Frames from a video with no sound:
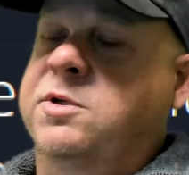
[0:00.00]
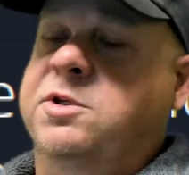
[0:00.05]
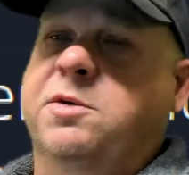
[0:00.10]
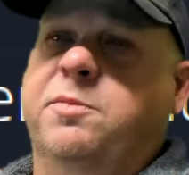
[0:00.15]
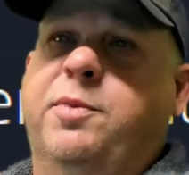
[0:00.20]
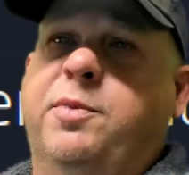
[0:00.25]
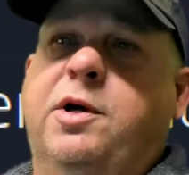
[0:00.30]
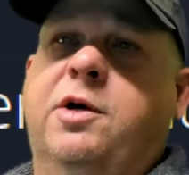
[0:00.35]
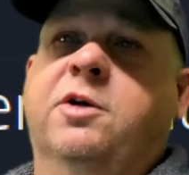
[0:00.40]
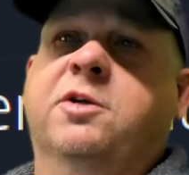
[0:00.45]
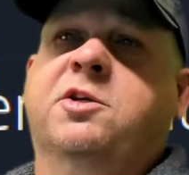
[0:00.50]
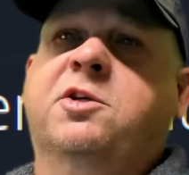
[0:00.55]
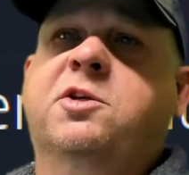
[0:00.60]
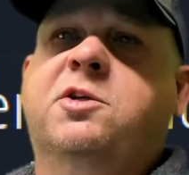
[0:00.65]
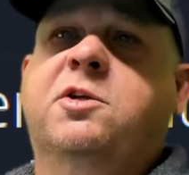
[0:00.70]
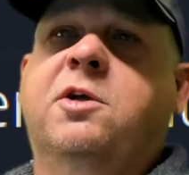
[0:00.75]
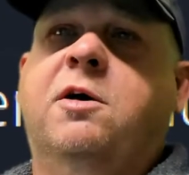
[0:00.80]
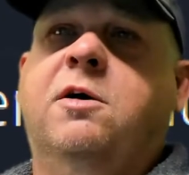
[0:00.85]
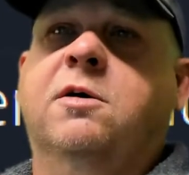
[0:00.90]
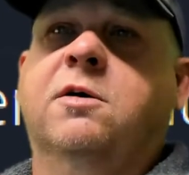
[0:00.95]
upon a
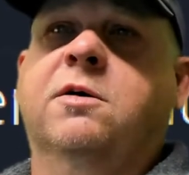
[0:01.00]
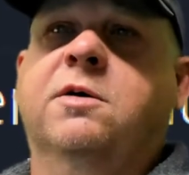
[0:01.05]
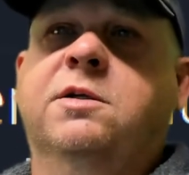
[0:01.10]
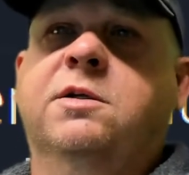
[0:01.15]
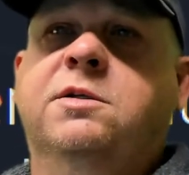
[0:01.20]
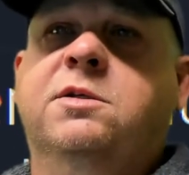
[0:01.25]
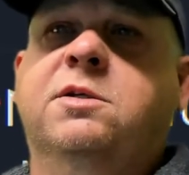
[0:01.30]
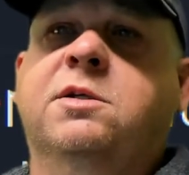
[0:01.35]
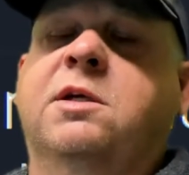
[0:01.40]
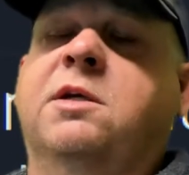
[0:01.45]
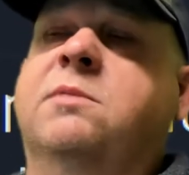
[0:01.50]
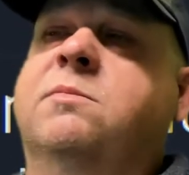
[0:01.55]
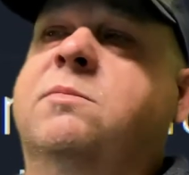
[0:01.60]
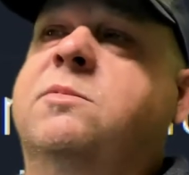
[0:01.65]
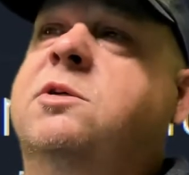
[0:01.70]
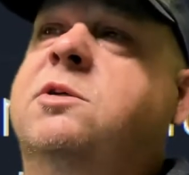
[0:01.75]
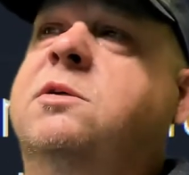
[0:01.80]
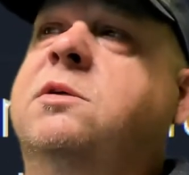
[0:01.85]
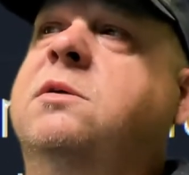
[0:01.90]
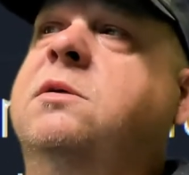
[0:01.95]
star, it
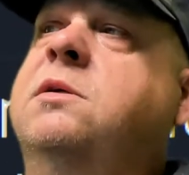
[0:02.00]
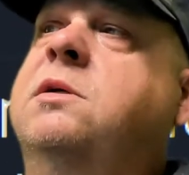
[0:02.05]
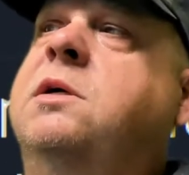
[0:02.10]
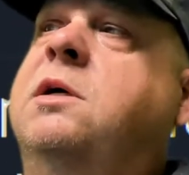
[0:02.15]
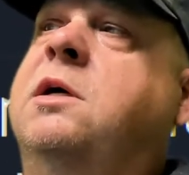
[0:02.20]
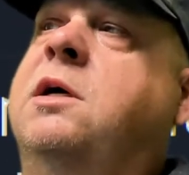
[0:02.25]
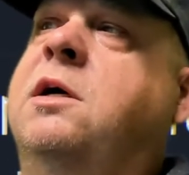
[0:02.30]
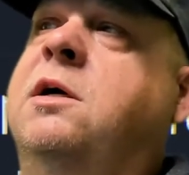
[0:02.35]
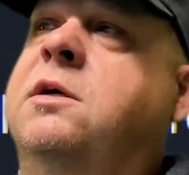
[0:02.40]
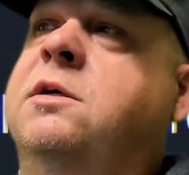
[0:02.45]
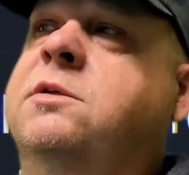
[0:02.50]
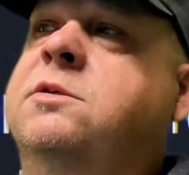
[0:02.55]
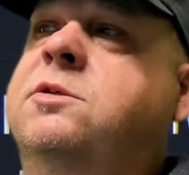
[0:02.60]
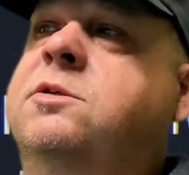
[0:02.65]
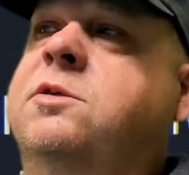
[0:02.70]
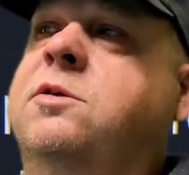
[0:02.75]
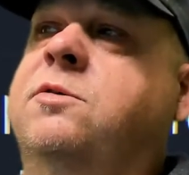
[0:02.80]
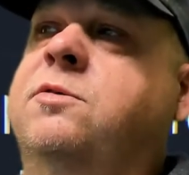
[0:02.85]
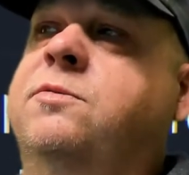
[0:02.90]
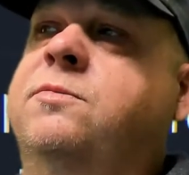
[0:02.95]
seems.
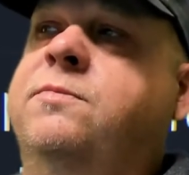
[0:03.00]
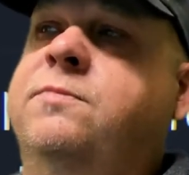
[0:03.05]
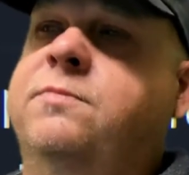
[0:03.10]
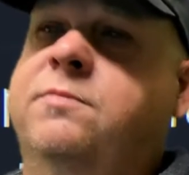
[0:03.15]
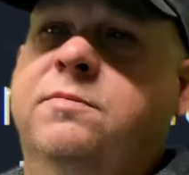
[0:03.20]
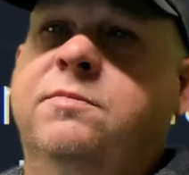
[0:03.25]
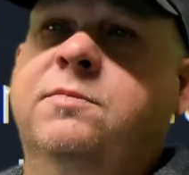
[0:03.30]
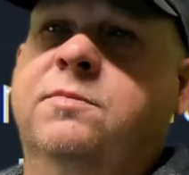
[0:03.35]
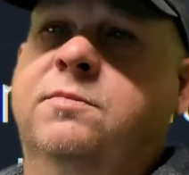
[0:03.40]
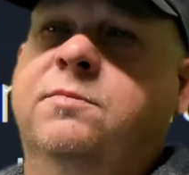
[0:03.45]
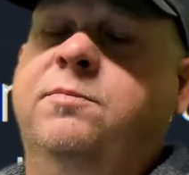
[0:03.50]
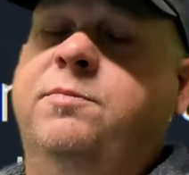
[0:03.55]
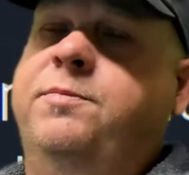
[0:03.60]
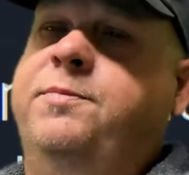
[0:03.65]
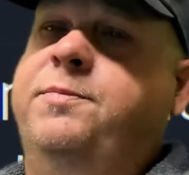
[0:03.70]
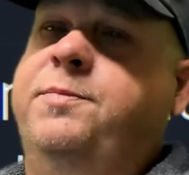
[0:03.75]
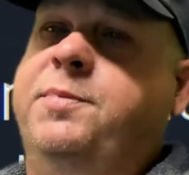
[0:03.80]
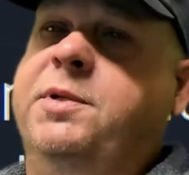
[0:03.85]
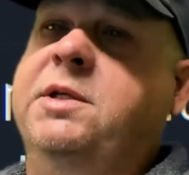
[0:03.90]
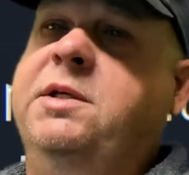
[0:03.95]
So
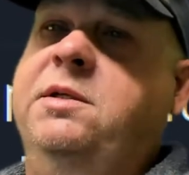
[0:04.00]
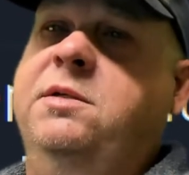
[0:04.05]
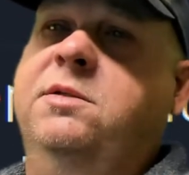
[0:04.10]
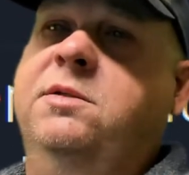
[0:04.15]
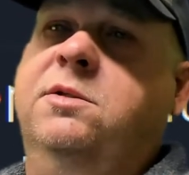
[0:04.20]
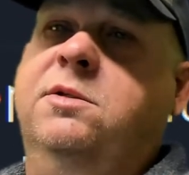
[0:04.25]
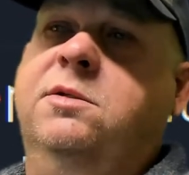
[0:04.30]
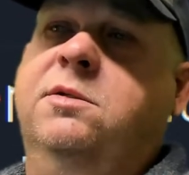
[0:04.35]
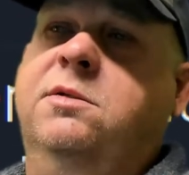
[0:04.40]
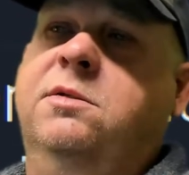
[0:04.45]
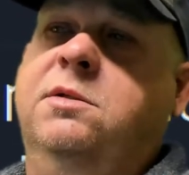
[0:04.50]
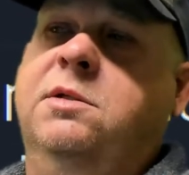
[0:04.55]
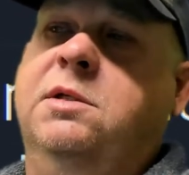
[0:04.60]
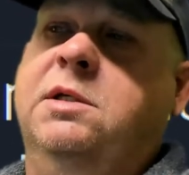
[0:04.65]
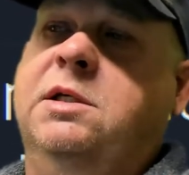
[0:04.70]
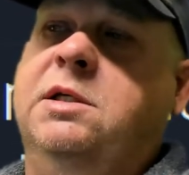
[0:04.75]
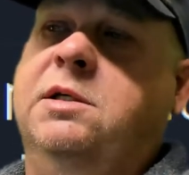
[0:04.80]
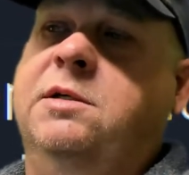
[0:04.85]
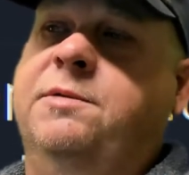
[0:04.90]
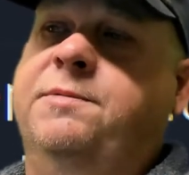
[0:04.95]
please,
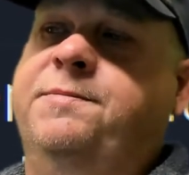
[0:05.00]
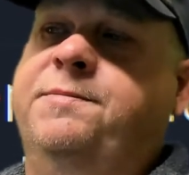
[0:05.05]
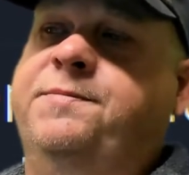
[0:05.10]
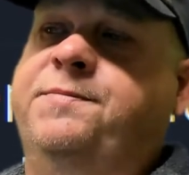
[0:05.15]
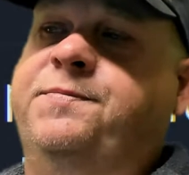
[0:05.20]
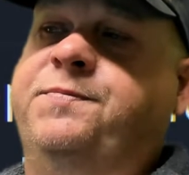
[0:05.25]
leave